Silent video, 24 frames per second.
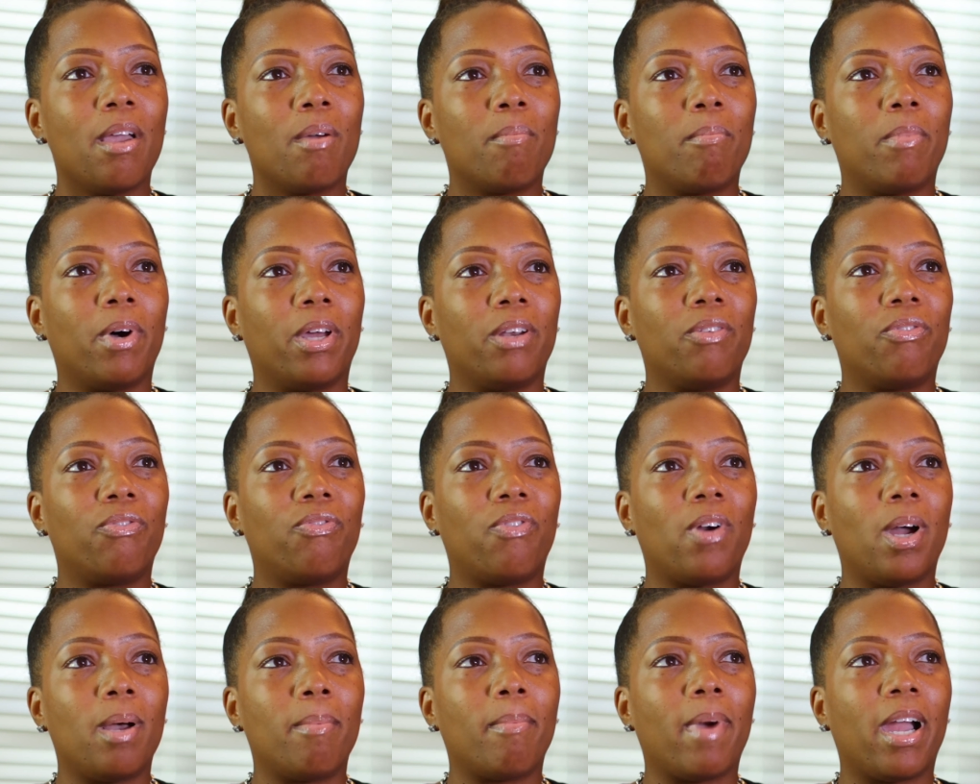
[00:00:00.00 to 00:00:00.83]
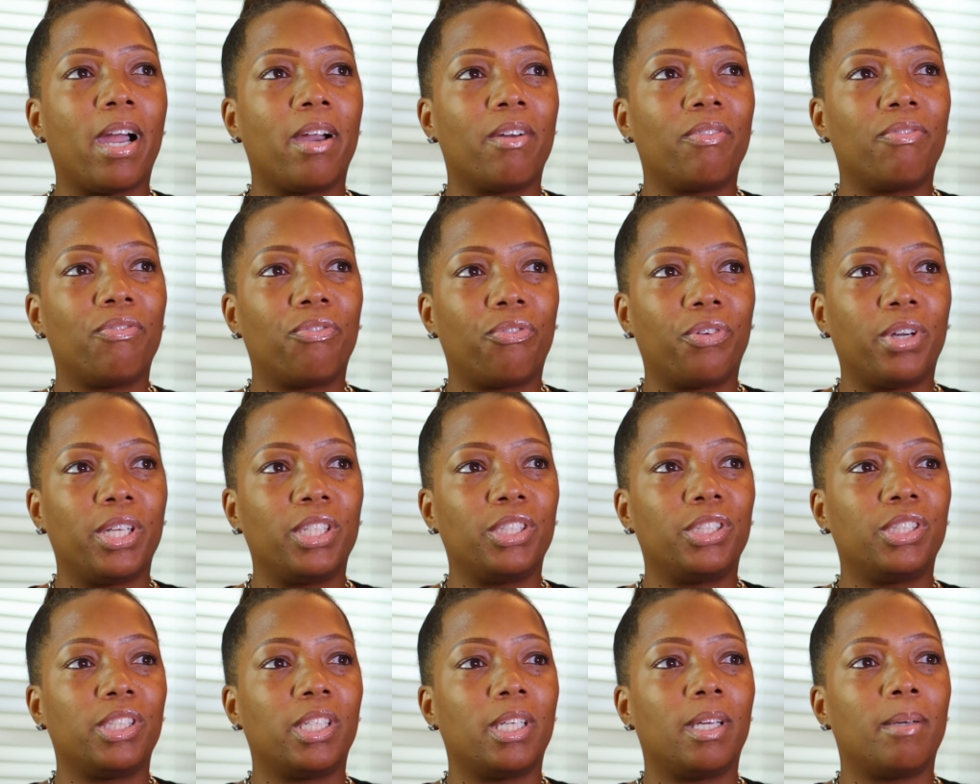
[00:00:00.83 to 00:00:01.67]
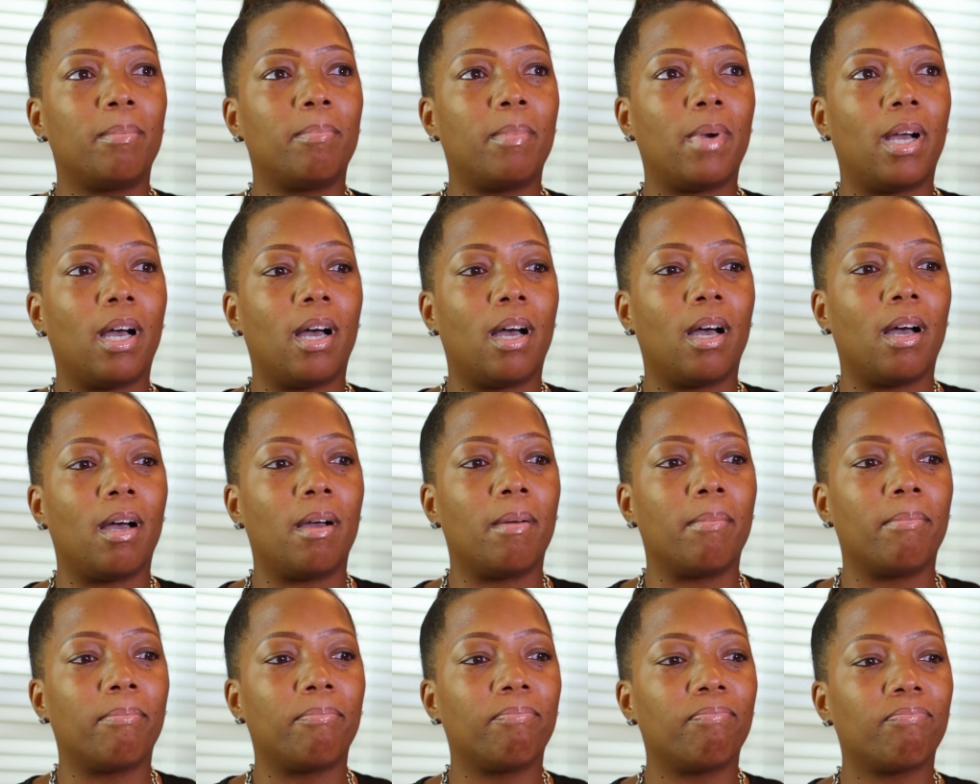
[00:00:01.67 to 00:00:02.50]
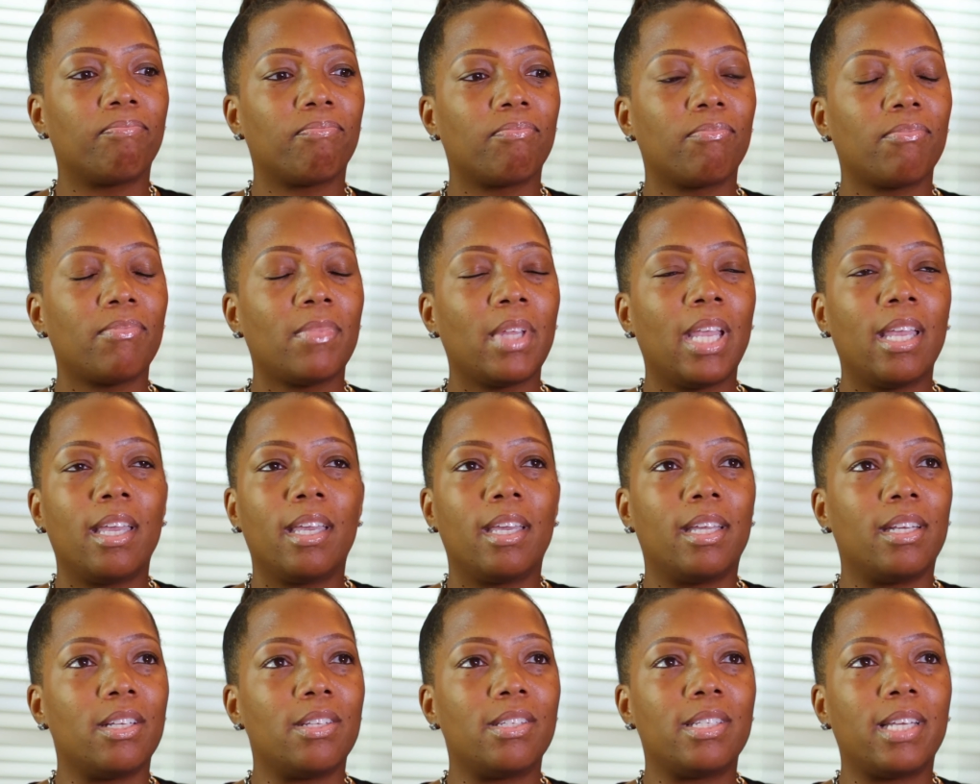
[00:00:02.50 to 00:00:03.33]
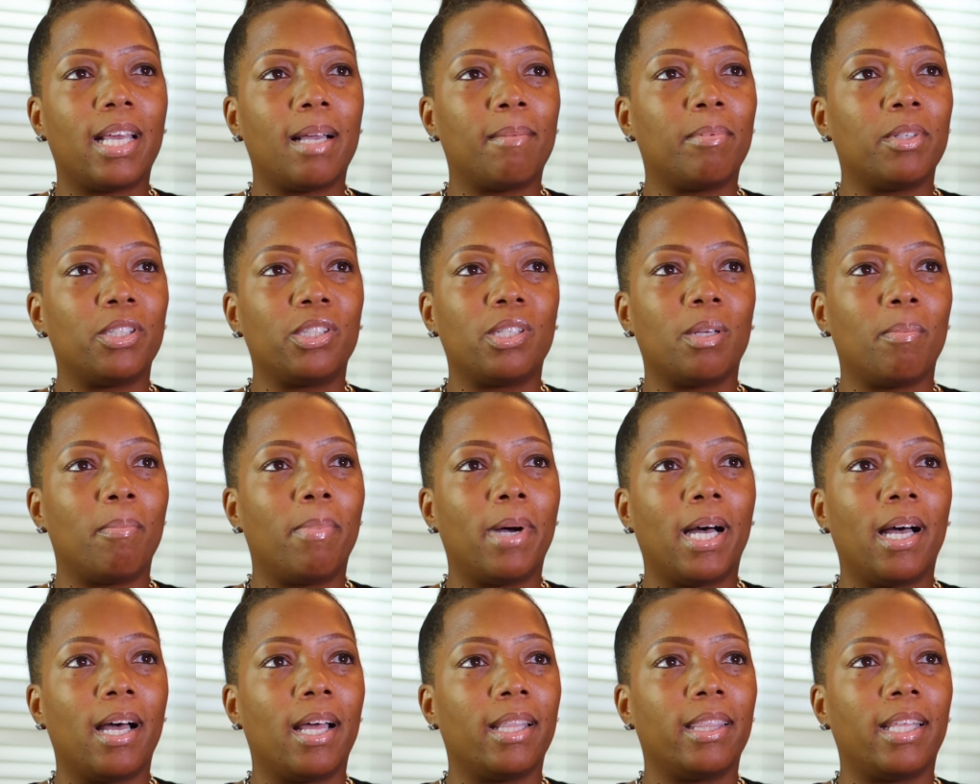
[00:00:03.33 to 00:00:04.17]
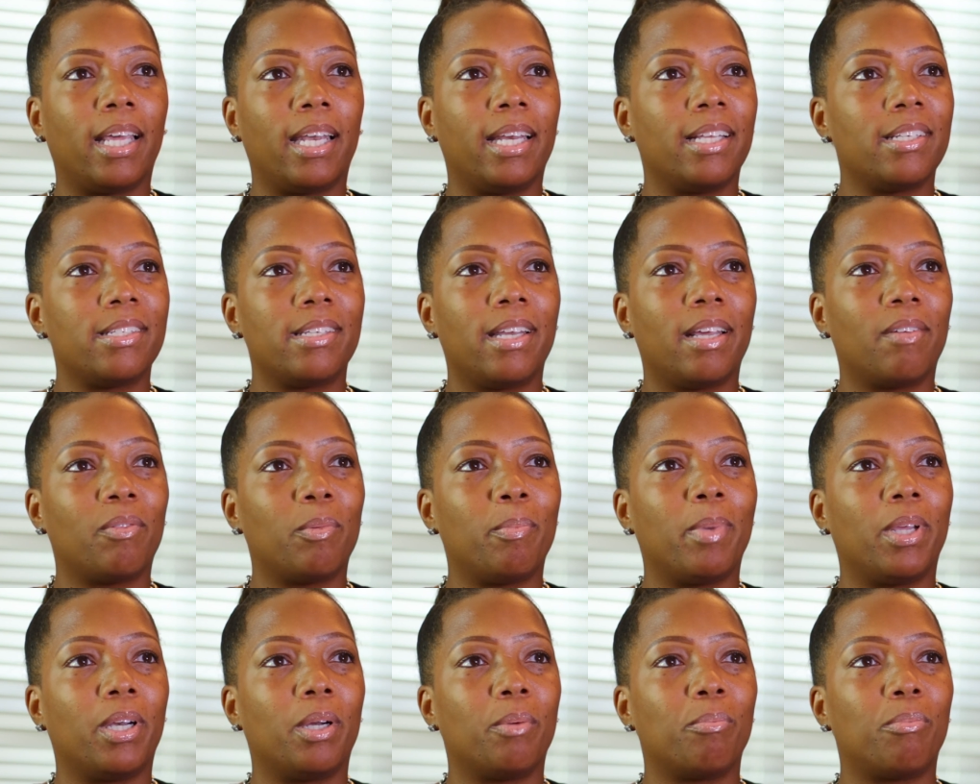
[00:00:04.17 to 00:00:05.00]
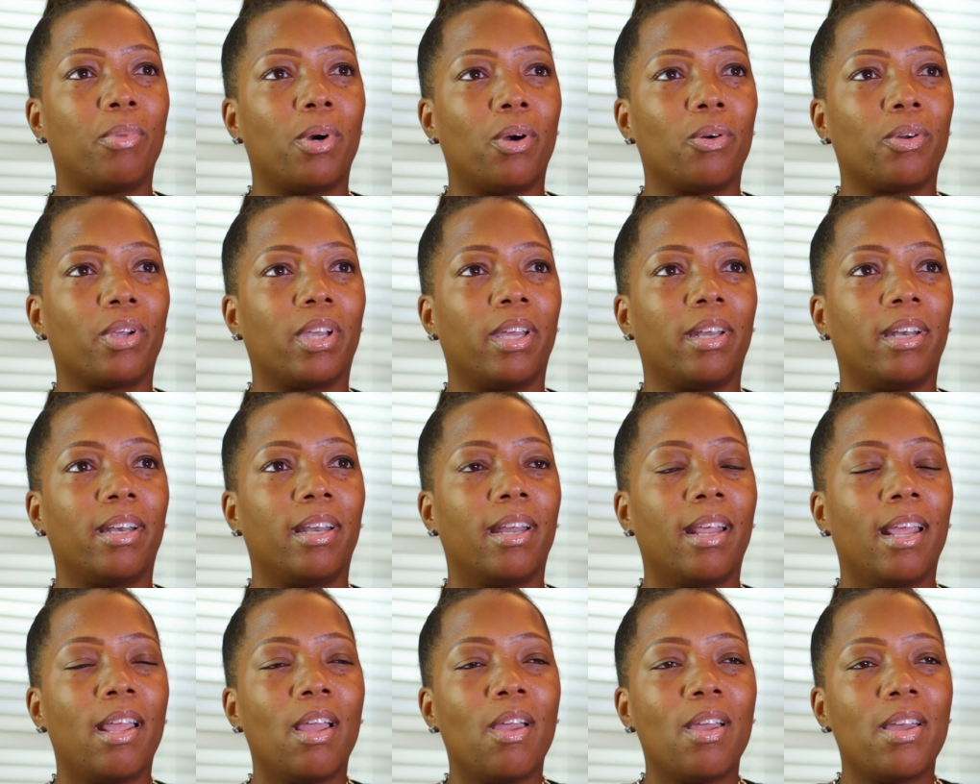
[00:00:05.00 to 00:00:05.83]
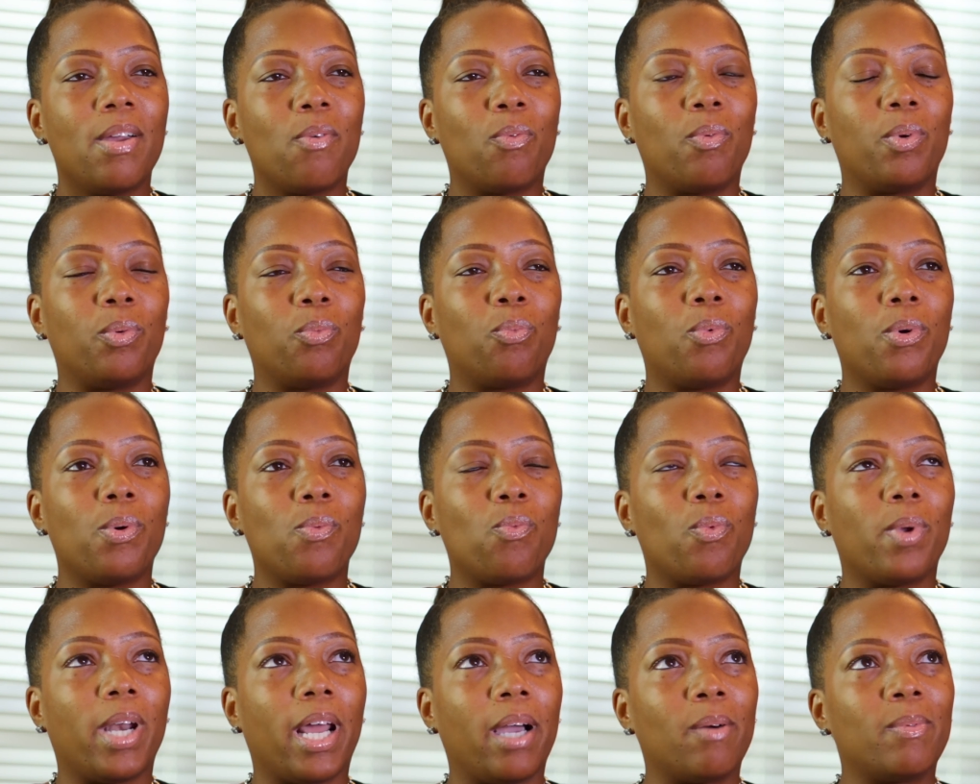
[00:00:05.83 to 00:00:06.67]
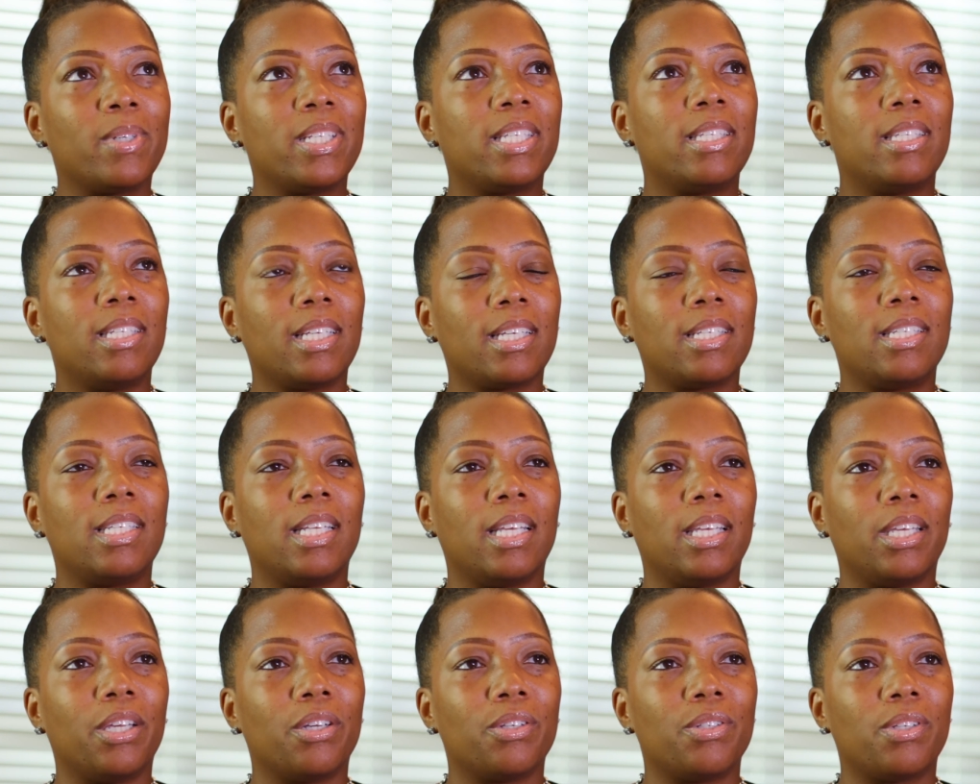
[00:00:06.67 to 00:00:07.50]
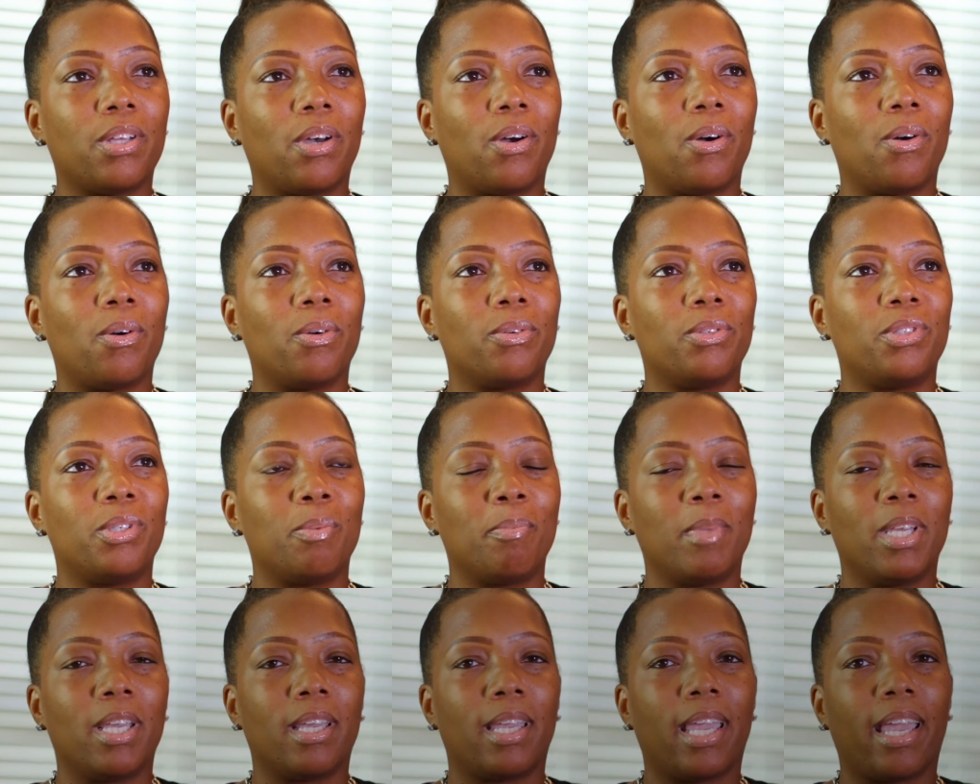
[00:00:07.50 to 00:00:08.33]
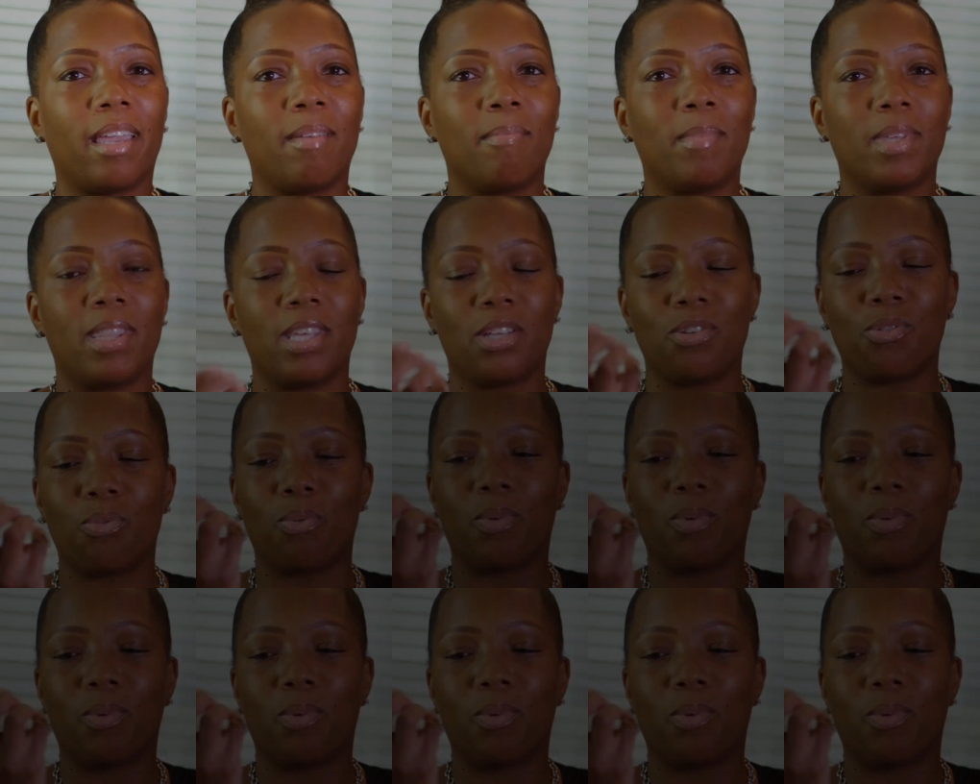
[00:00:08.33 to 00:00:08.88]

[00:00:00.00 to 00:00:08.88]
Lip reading: But from our friendship, it established a bond that has never been unbroken. When I was 16 years old, Jamia gave me this